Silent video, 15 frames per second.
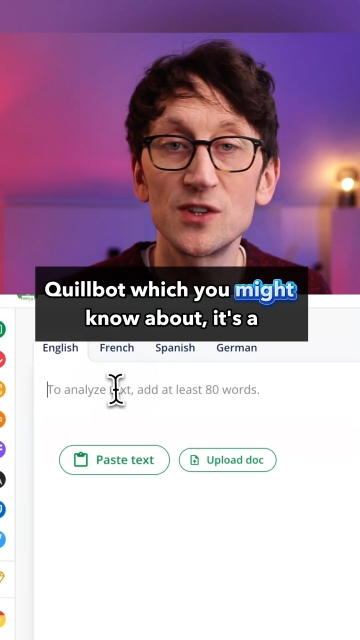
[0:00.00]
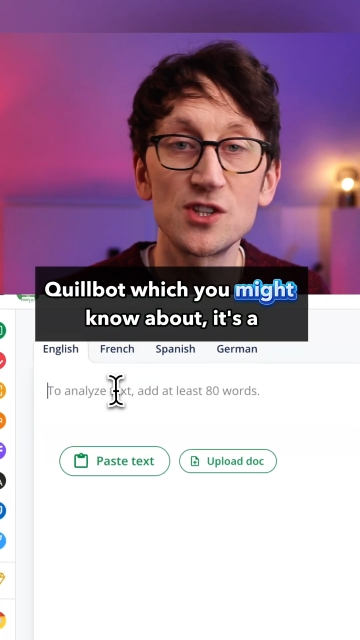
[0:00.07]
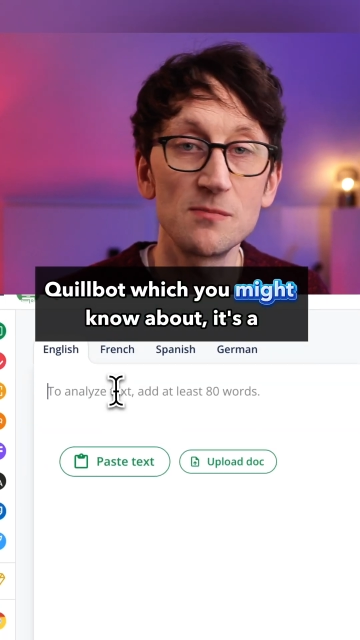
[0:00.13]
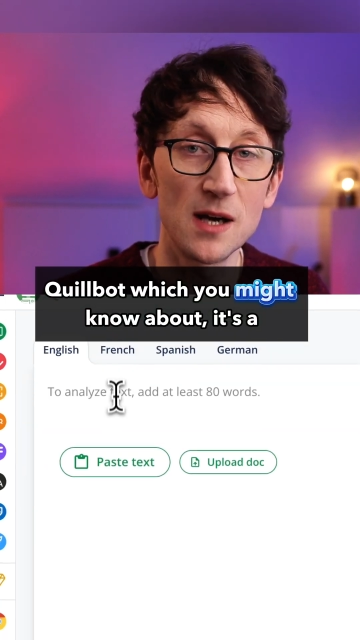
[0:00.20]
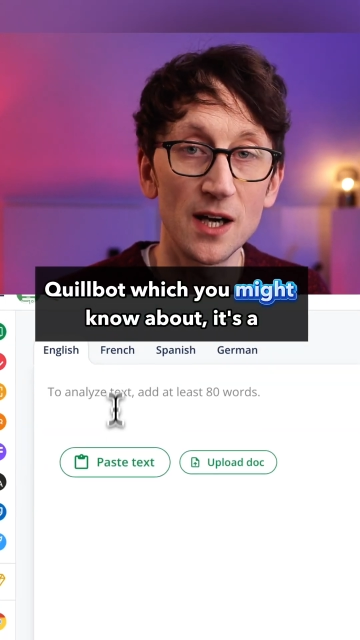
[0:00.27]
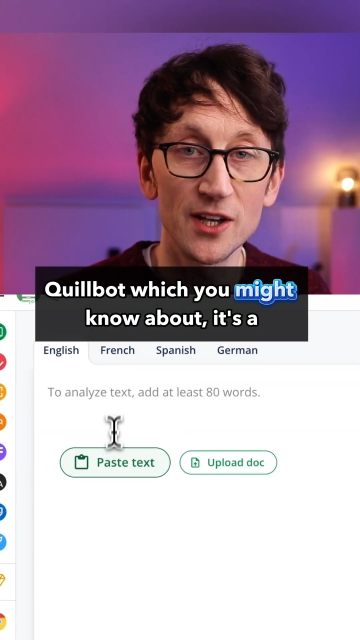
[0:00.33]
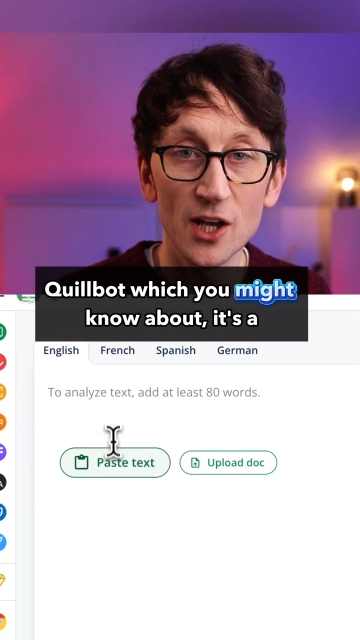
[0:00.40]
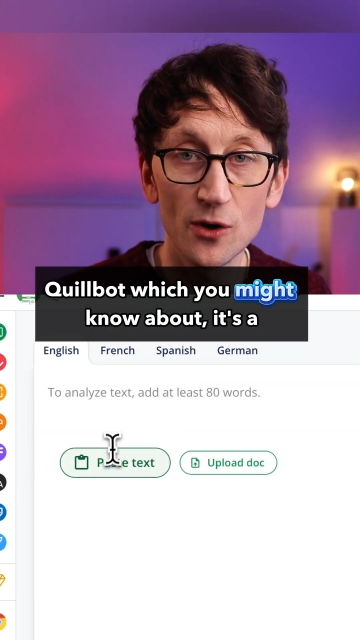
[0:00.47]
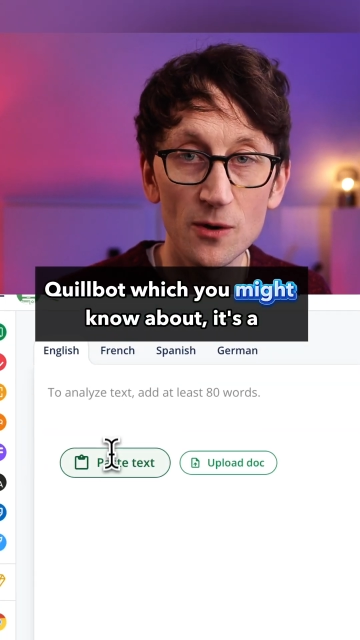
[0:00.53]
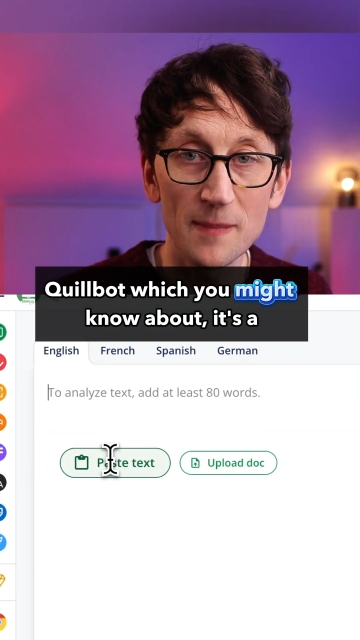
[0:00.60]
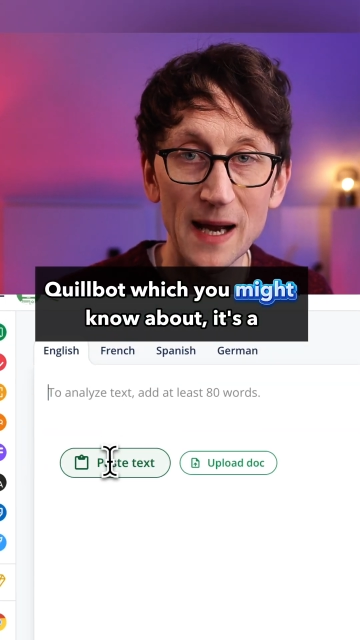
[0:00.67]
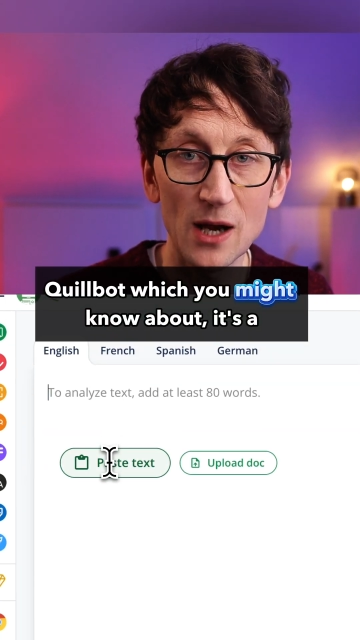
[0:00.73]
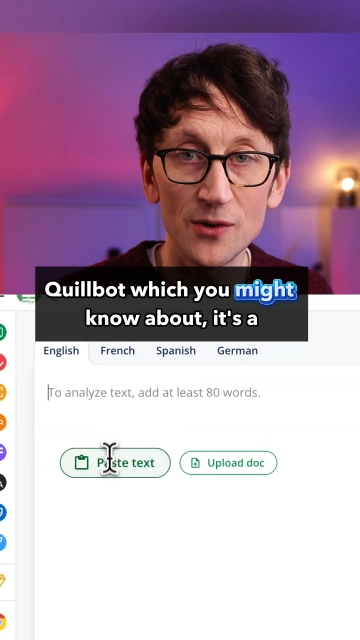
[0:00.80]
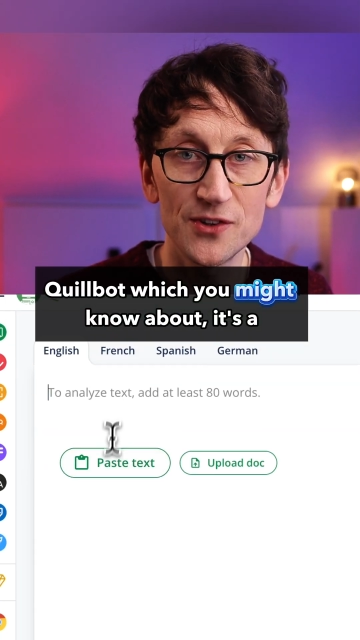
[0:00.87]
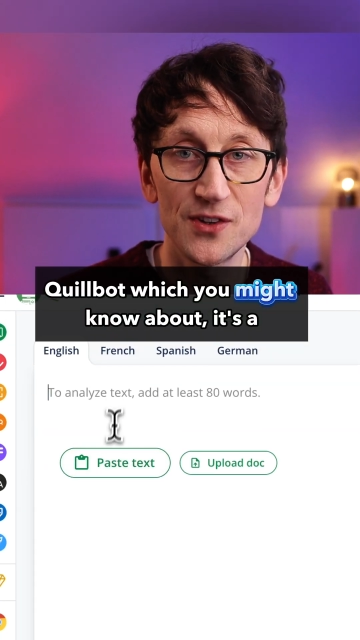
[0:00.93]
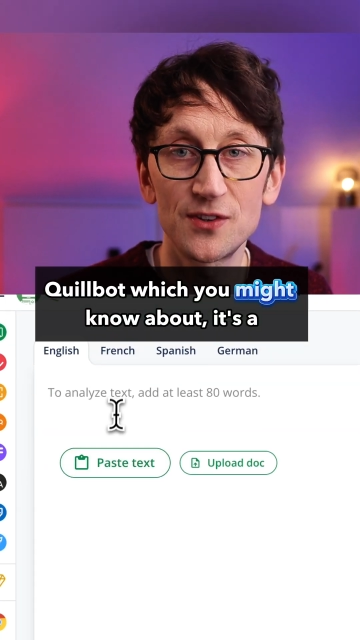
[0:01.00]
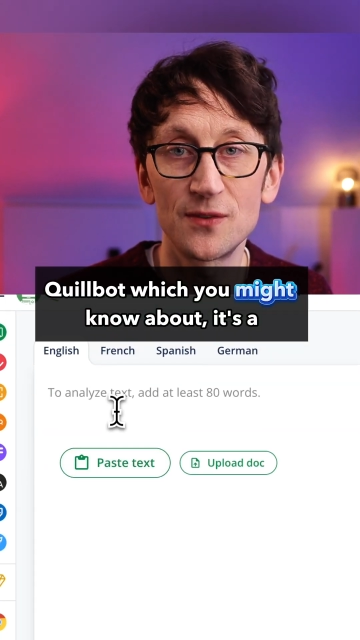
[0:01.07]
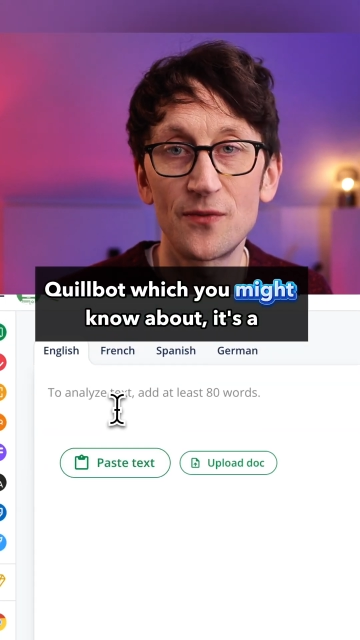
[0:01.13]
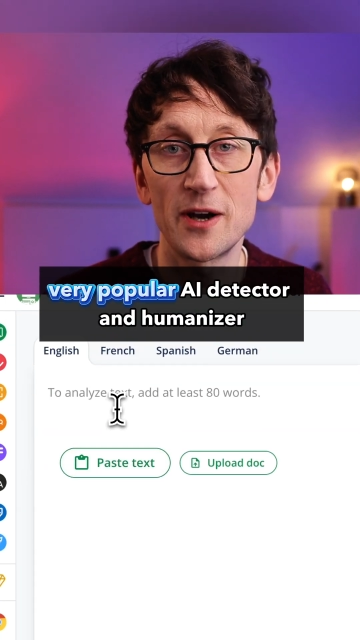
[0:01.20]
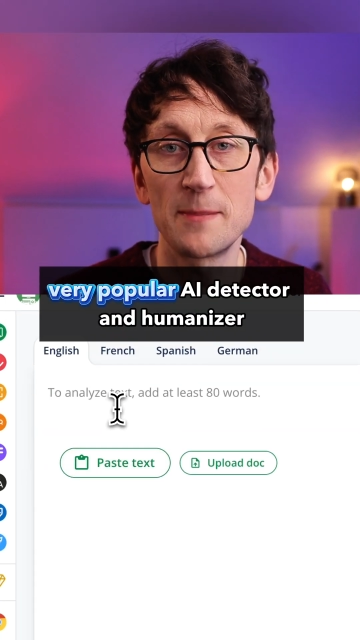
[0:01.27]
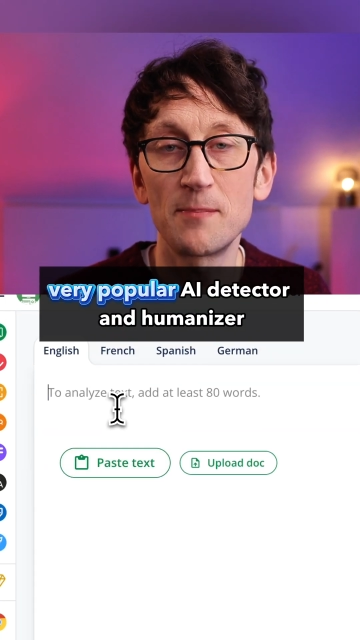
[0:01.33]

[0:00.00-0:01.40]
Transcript: which you might know about, it's just a very